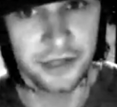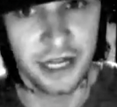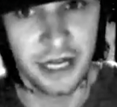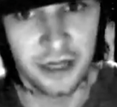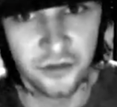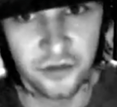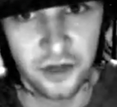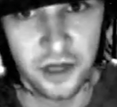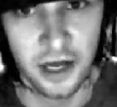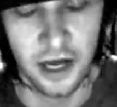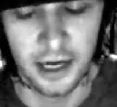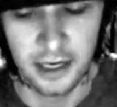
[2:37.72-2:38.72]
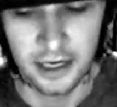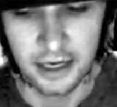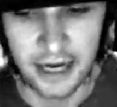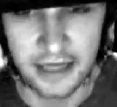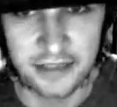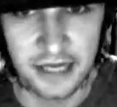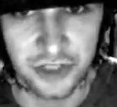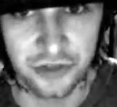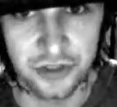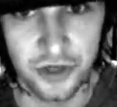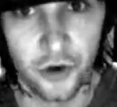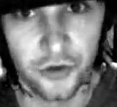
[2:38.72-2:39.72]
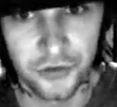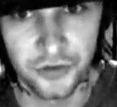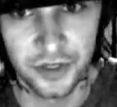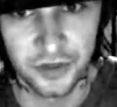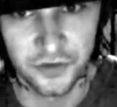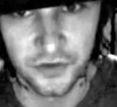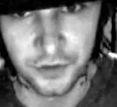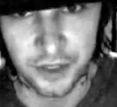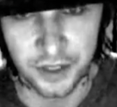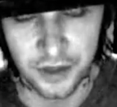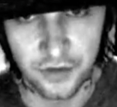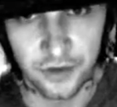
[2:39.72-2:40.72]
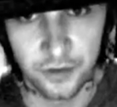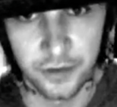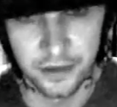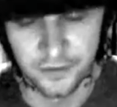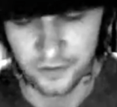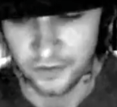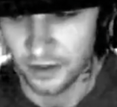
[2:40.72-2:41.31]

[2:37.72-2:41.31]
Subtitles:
days has actually altered this tuning a little bit,